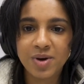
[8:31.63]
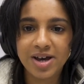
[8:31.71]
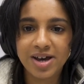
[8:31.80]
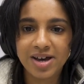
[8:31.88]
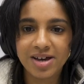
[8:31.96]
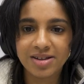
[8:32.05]

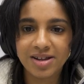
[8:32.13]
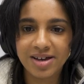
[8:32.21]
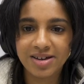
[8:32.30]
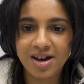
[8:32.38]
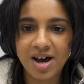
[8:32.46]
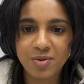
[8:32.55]
where
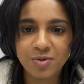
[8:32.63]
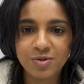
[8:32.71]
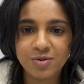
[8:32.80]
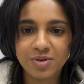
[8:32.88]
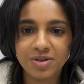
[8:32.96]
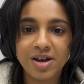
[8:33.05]
like I
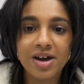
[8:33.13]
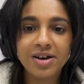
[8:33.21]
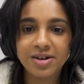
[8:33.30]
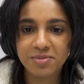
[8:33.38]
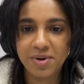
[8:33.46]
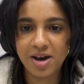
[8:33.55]
will
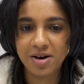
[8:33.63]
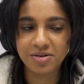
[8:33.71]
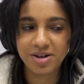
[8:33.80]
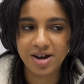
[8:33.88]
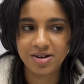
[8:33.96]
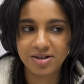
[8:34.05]
learn
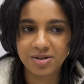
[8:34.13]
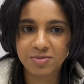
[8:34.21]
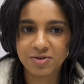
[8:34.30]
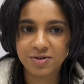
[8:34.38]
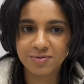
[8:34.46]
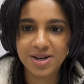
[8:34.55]
about how to improve